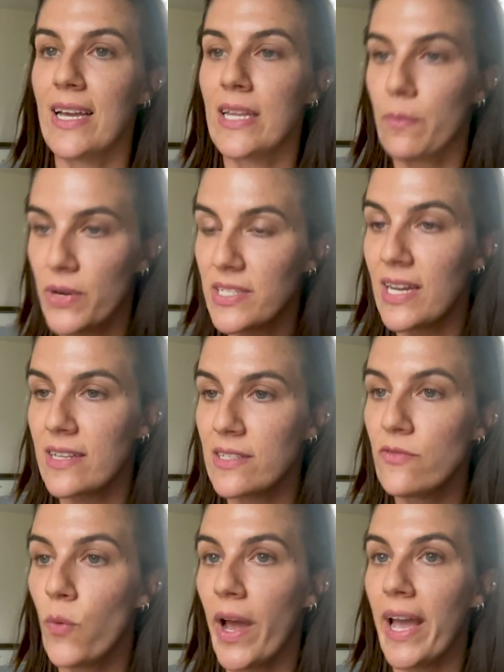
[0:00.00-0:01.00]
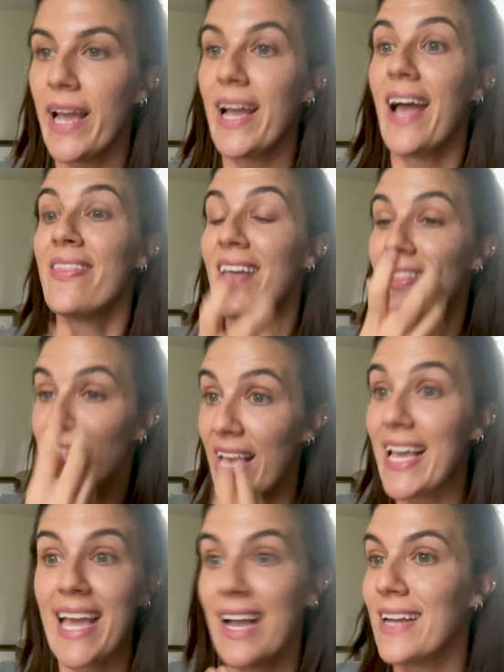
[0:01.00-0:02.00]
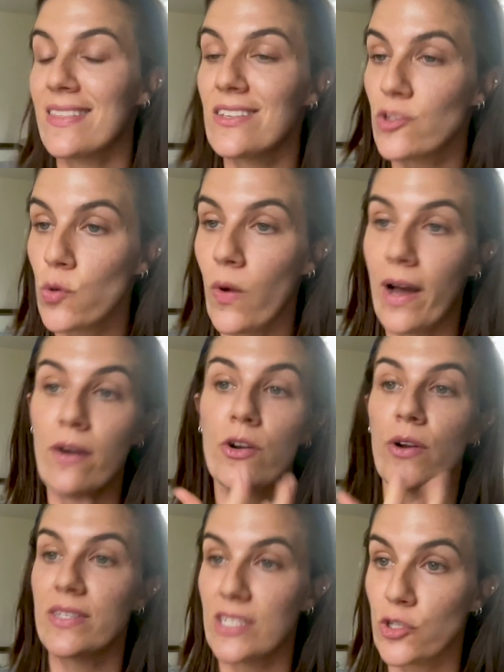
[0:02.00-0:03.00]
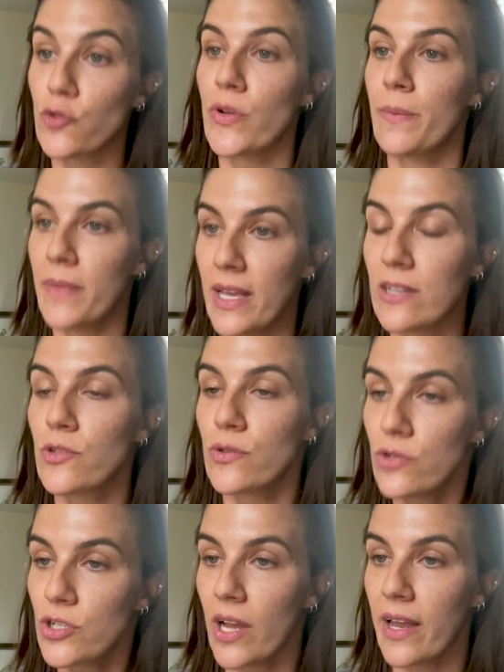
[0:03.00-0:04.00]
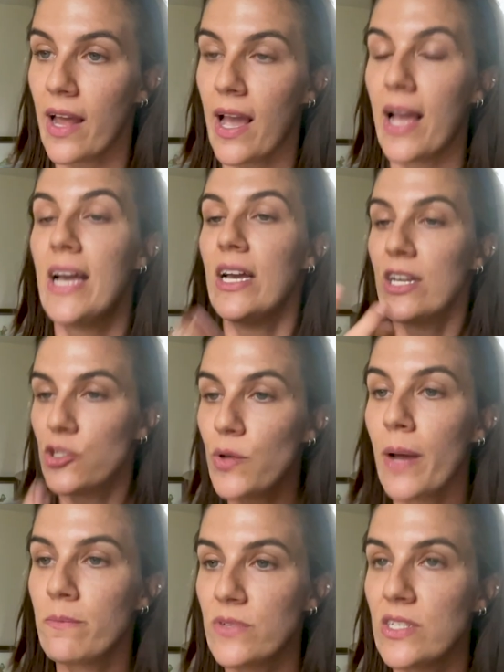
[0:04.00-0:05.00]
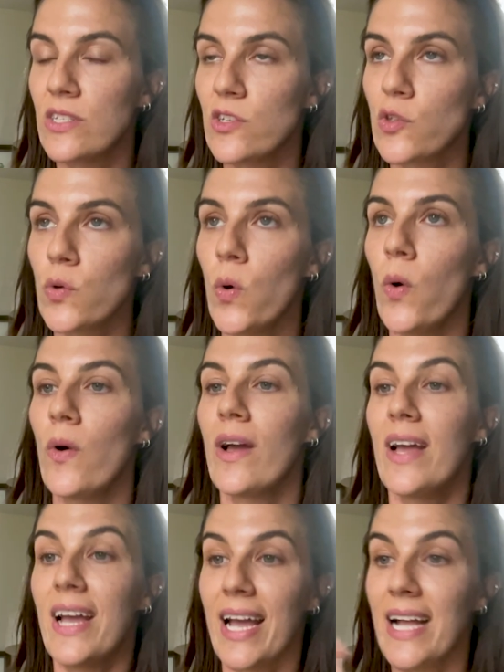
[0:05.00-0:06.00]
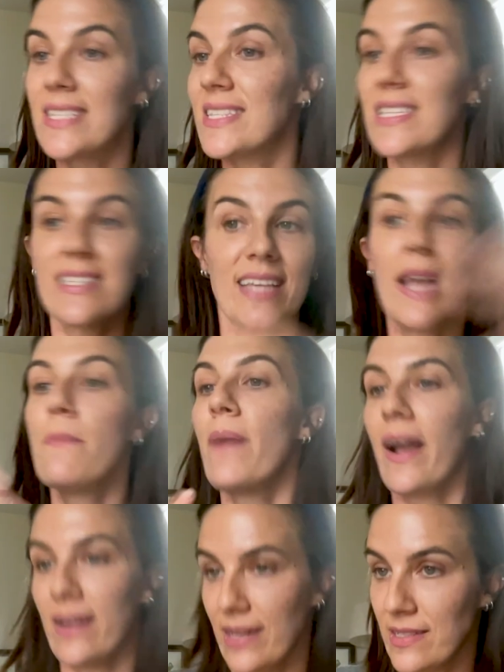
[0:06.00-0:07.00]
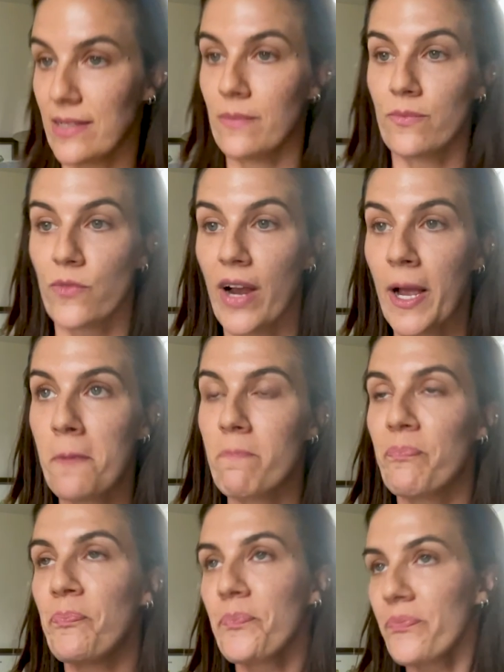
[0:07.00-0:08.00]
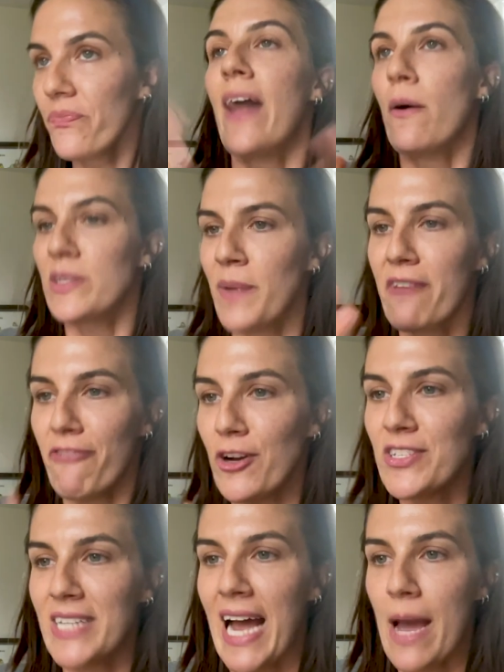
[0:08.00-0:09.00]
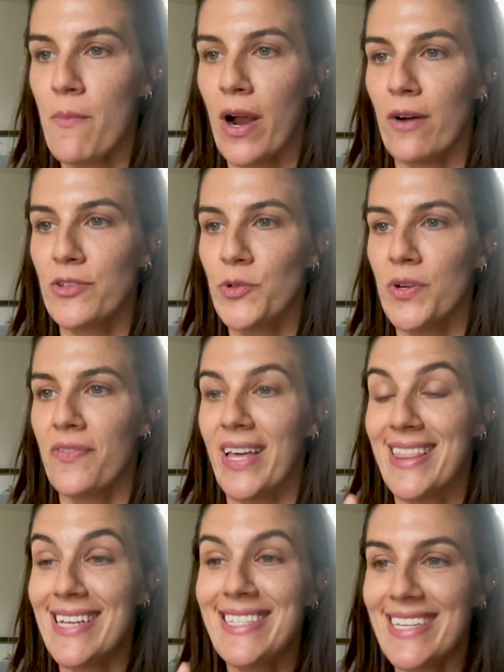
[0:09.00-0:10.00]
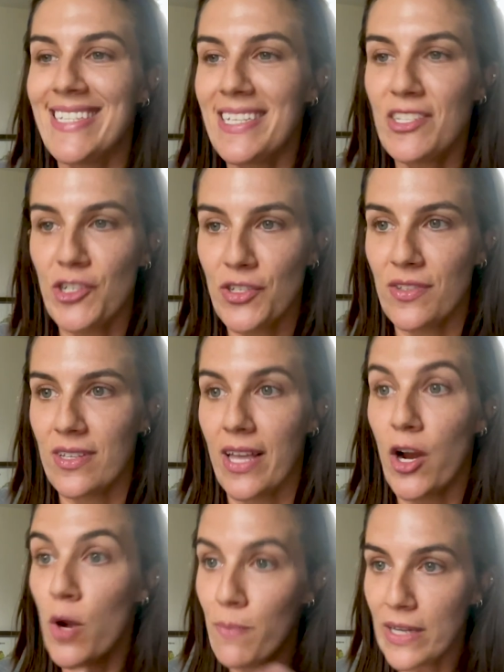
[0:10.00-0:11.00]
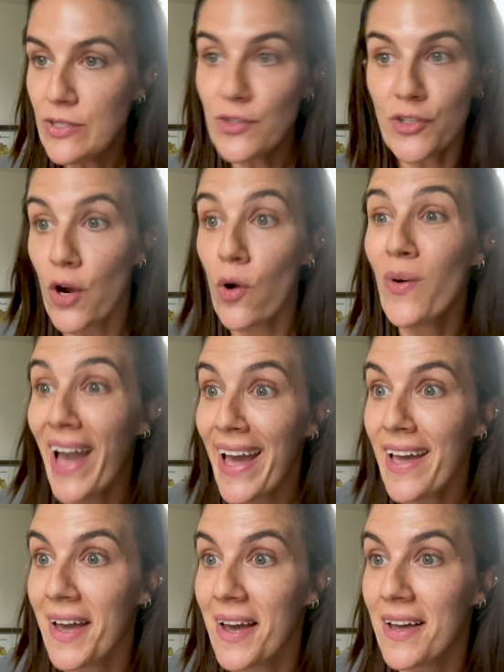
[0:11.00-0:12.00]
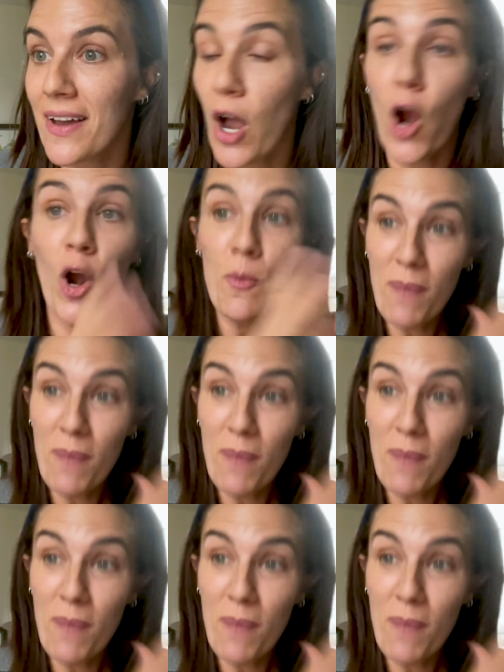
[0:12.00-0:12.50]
in a protective way, and then they can't get the stool out, or it's extremely excruciating to empty the stool. It's the same mechanism, right? That was my first time where I was sort of like, this isn't just like her muscles are okay. Her